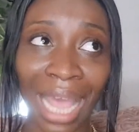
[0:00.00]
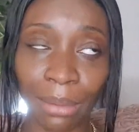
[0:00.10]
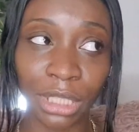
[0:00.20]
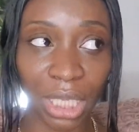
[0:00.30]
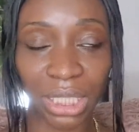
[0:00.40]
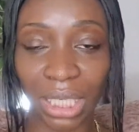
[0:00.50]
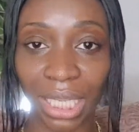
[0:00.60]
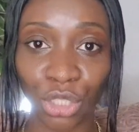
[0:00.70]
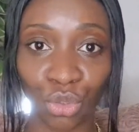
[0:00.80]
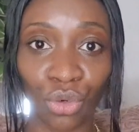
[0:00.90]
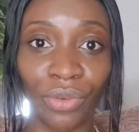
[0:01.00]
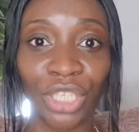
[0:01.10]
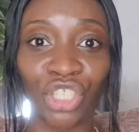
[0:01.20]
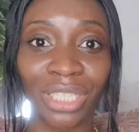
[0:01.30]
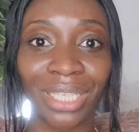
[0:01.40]
studying his story,
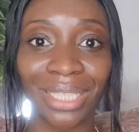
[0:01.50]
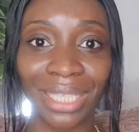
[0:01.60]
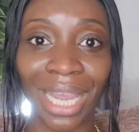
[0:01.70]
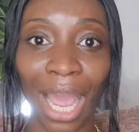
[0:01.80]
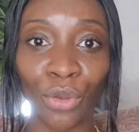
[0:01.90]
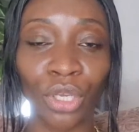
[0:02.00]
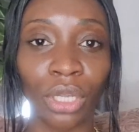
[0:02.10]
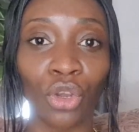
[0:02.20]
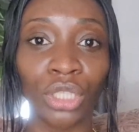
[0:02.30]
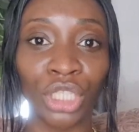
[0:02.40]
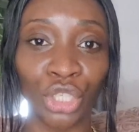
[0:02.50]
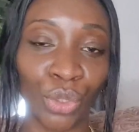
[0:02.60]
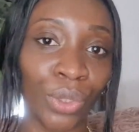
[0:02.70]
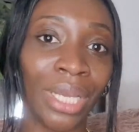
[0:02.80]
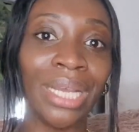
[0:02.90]
just to see how you can
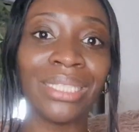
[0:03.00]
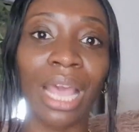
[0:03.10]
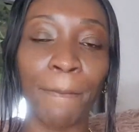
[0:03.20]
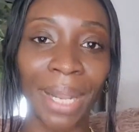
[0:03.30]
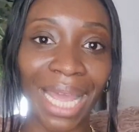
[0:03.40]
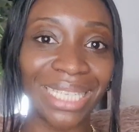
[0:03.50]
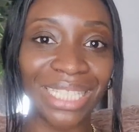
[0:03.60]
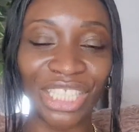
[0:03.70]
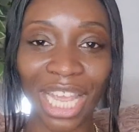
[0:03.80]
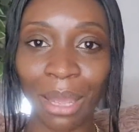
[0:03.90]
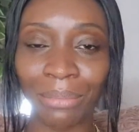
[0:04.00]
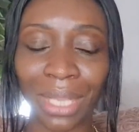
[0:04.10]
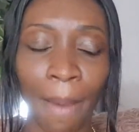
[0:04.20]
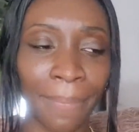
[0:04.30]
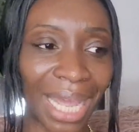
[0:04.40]
continue to apply these gems,
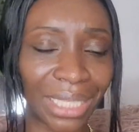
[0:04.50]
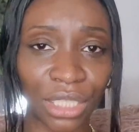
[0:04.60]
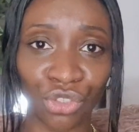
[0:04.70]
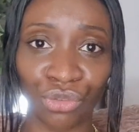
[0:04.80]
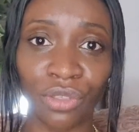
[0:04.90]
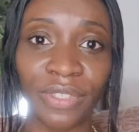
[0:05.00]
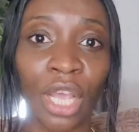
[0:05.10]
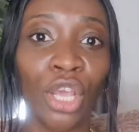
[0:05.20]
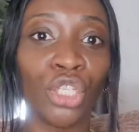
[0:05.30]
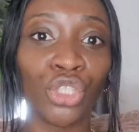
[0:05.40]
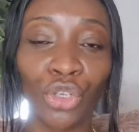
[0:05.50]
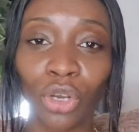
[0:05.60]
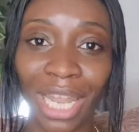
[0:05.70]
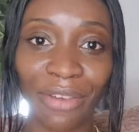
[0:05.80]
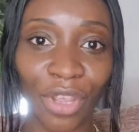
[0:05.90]
apply these truths to your
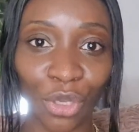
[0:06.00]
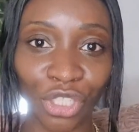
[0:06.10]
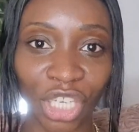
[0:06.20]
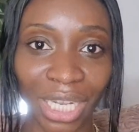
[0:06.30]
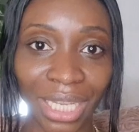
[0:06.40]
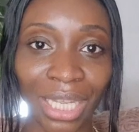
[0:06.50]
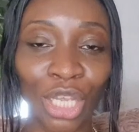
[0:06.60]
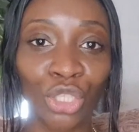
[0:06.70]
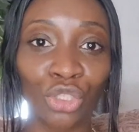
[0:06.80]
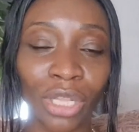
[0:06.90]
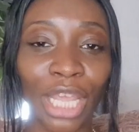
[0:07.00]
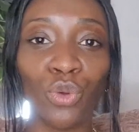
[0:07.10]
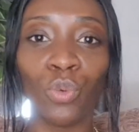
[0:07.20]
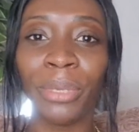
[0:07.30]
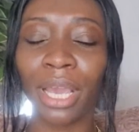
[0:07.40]
life and your journey, so that you
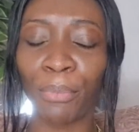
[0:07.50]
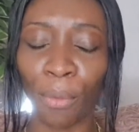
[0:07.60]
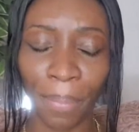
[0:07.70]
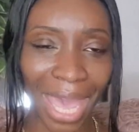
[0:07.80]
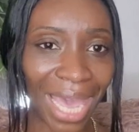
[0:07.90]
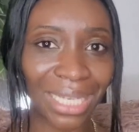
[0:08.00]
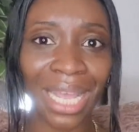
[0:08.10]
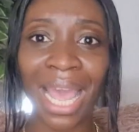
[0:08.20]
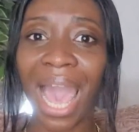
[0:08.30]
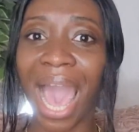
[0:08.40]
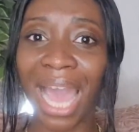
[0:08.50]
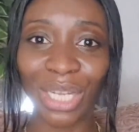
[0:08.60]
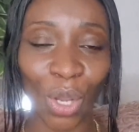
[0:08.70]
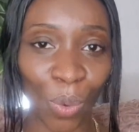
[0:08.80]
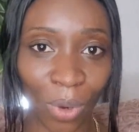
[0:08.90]
will be prepared and
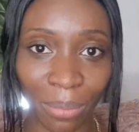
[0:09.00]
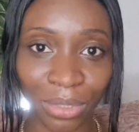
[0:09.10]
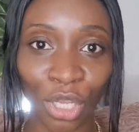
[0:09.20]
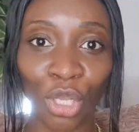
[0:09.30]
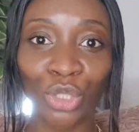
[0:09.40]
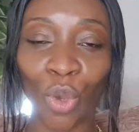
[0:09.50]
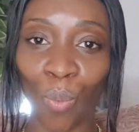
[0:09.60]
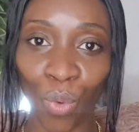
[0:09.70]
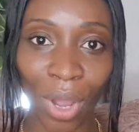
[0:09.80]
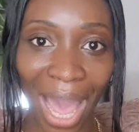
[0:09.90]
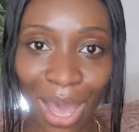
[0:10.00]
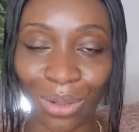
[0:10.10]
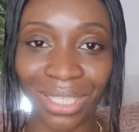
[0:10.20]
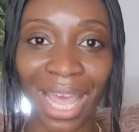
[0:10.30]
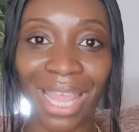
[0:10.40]
equipped to walk
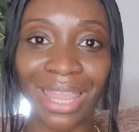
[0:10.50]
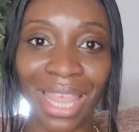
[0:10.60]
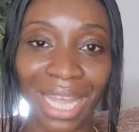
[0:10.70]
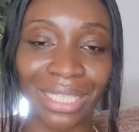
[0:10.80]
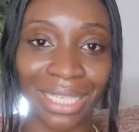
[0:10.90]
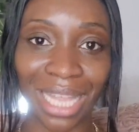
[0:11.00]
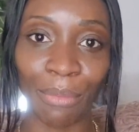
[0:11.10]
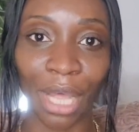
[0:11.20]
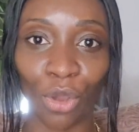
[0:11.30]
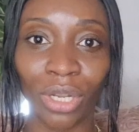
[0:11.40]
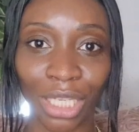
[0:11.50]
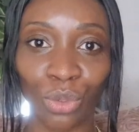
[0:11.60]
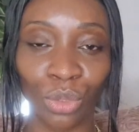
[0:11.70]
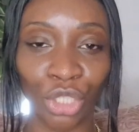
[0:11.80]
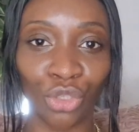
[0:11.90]
out that assignment that God has
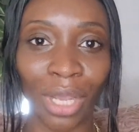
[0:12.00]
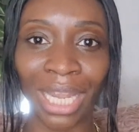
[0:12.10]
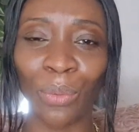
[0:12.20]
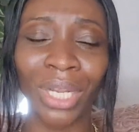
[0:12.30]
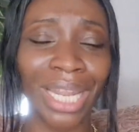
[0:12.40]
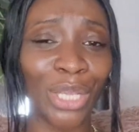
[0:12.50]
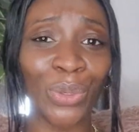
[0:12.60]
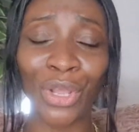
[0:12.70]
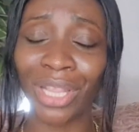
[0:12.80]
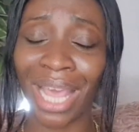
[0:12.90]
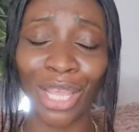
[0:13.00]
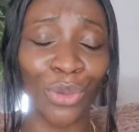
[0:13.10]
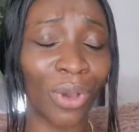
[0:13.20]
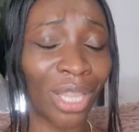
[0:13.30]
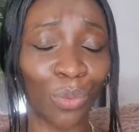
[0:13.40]
called you to. And I want to let you know that
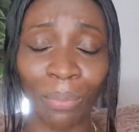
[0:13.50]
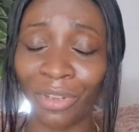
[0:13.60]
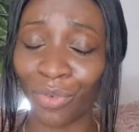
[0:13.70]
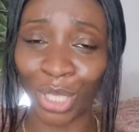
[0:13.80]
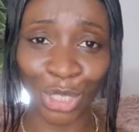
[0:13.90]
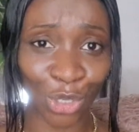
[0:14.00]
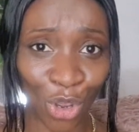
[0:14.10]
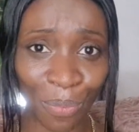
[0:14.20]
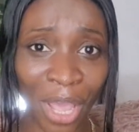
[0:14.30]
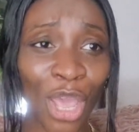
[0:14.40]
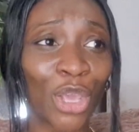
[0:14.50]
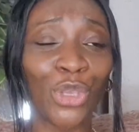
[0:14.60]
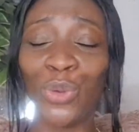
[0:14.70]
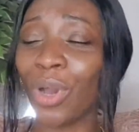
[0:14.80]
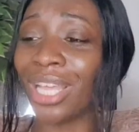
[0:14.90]
you are the woman for the job,
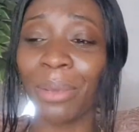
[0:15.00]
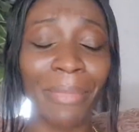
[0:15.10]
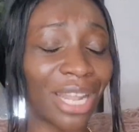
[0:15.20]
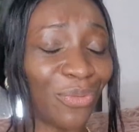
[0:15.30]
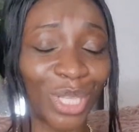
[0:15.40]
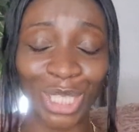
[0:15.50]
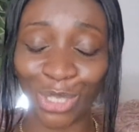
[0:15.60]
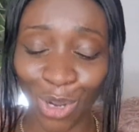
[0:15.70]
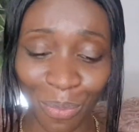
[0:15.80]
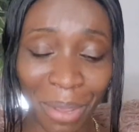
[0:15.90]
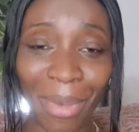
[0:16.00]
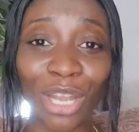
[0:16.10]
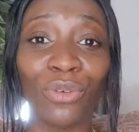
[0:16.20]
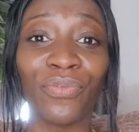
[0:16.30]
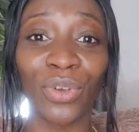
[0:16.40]
you are the man for the job. It might
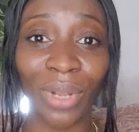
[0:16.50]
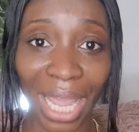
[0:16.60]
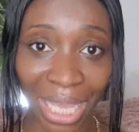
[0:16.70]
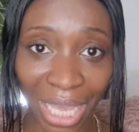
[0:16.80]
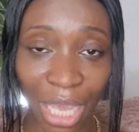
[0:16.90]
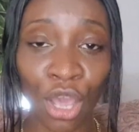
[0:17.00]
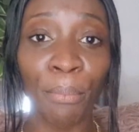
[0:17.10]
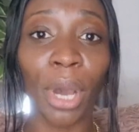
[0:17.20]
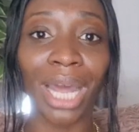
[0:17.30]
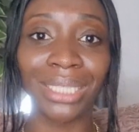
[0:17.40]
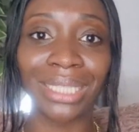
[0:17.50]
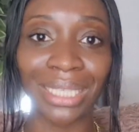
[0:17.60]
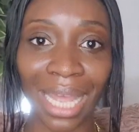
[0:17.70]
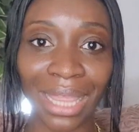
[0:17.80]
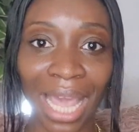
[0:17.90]
not feel like it, but
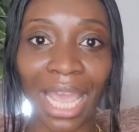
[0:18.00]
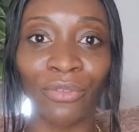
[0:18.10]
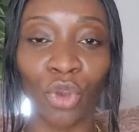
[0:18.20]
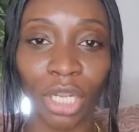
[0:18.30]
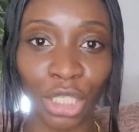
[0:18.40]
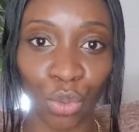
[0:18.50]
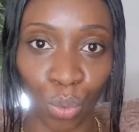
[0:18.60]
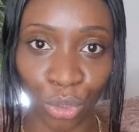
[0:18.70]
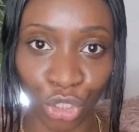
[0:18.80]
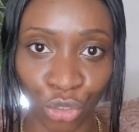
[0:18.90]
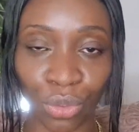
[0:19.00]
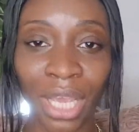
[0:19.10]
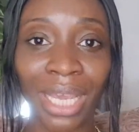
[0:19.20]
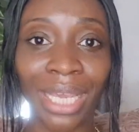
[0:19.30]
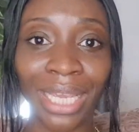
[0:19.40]
understand that if God has called you,
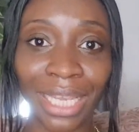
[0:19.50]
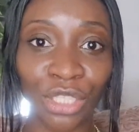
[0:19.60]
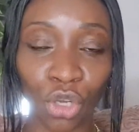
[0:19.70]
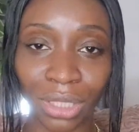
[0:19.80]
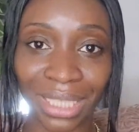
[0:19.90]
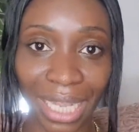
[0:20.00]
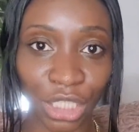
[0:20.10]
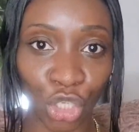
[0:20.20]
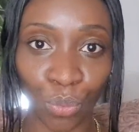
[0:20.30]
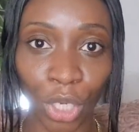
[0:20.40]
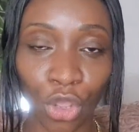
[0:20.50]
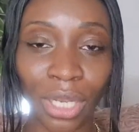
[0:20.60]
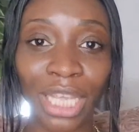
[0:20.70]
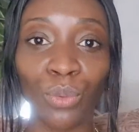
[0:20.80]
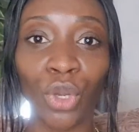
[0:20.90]
He's not sending you alone.
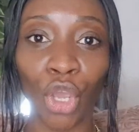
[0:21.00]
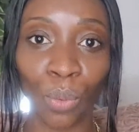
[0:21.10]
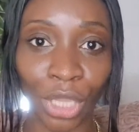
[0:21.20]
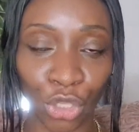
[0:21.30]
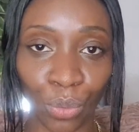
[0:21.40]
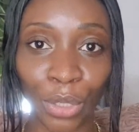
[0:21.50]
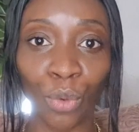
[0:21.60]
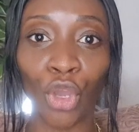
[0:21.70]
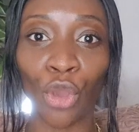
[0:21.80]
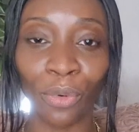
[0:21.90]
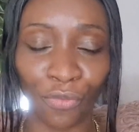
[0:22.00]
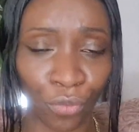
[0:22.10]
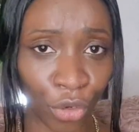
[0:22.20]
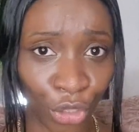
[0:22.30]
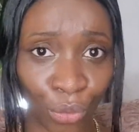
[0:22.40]
He will go with you. He will go
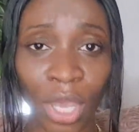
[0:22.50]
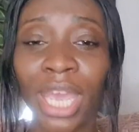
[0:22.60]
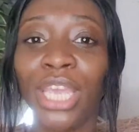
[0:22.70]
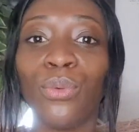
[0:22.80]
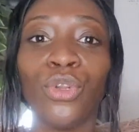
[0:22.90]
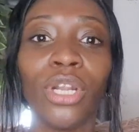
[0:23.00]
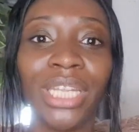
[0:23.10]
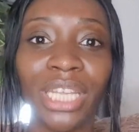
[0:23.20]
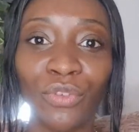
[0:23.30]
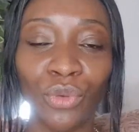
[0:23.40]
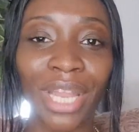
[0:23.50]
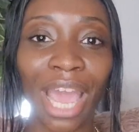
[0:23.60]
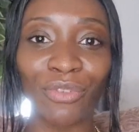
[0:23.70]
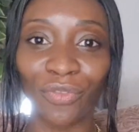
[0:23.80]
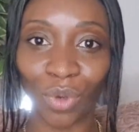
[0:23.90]
before you. He will not leave you,
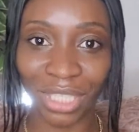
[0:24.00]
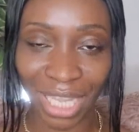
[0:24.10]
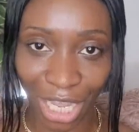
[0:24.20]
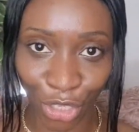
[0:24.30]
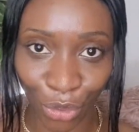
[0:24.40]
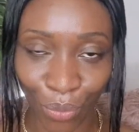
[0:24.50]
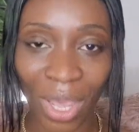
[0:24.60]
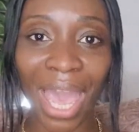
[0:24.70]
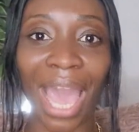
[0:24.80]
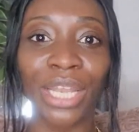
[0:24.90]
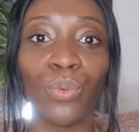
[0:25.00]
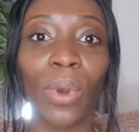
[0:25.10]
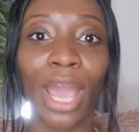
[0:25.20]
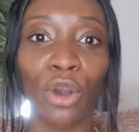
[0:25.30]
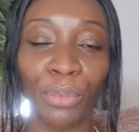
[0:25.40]
neither forsake you, and He will
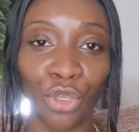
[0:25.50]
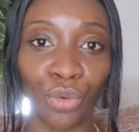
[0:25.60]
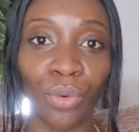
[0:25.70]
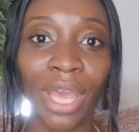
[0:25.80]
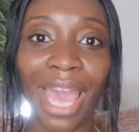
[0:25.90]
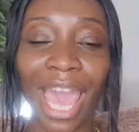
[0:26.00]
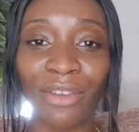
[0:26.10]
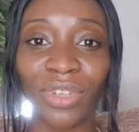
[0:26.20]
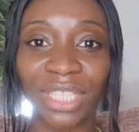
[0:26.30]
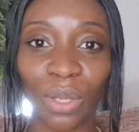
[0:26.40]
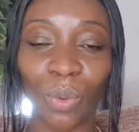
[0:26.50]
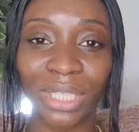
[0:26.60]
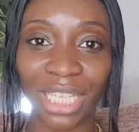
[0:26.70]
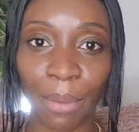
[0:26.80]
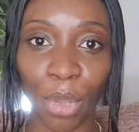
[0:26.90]
help you every single
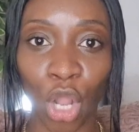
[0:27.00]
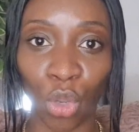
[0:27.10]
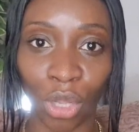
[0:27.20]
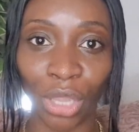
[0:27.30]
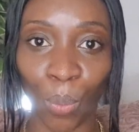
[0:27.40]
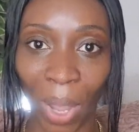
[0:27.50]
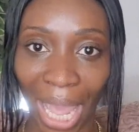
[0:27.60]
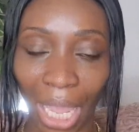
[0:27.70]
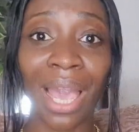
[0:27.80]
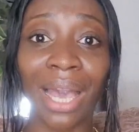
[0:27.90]
step along the way.